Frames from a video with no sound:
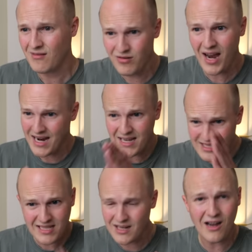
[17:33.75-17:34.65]
right
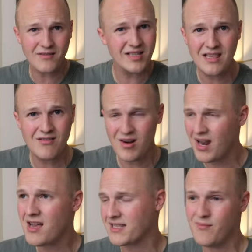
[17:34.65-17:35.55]
at the start of Seen Through Glass,